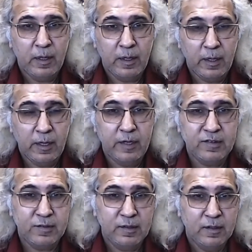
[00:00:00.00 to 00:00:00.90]

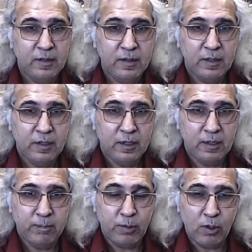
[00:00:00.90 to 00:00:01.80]
is
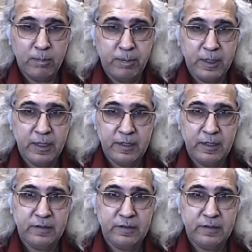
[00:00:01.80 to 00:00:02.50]
appropriating